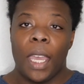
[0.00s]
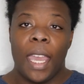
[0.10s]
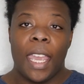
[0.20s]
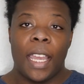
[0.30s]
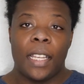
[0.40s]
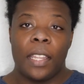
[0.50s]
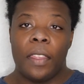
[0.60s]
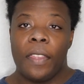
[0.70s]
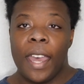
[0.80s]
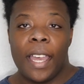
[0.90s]
And
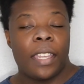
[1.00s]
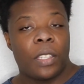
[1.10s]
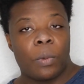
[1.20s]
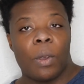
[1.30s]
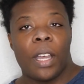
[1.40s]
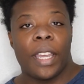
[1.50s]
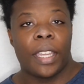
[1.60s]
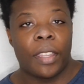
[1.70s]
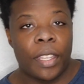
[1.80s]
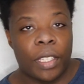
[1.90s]
that is
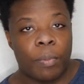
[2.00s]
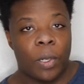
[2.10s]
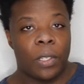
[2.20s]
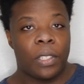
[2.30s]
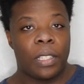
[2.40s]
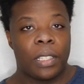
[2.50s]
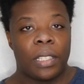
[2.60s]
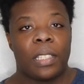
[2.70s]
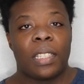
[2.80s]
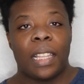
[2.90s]
why this person
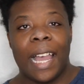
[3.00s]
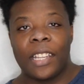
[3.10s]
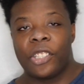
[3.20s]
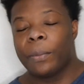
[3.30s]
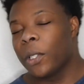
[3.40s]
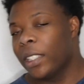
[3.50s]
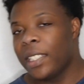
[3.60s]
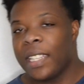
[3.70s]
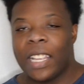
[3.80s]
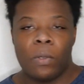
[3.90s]
slashed him, or at
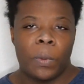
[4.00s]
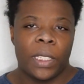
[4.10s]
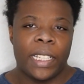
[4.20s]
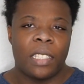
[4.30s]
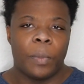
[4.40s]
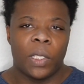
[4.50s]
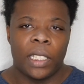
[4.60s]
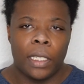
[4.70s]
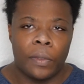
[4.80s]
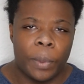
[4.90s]
least that's what we're led to
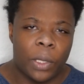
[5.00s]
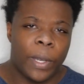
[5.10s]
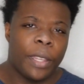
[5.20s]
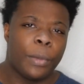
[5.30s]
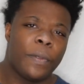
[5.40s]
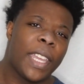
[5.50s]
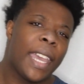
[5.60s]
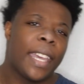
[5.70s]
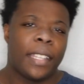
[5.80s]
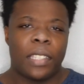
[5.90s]
believe, but the way the movie
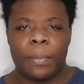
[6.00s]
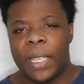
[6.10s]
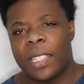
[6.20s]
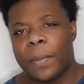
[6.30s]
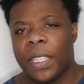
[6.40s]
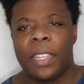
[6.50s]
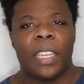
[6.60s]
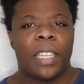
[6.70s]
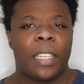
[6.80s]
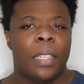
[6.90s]
ends makes me
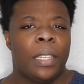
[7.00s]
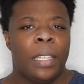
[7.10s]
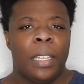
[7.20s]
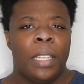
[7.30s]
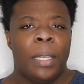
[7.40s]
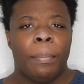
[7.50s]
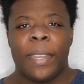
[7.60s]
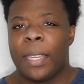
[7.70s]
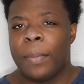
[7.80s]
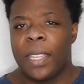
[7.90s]
think
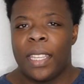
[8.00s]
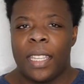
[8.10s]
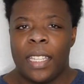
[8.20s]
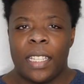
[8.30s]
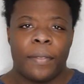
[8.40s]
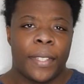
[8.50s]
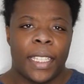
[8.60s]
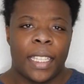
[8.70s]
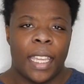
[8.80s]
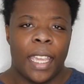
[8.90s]
maybe he didn't
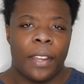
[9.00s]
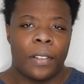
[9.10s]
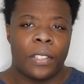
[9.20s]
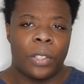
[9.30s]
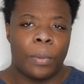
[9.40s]
really care so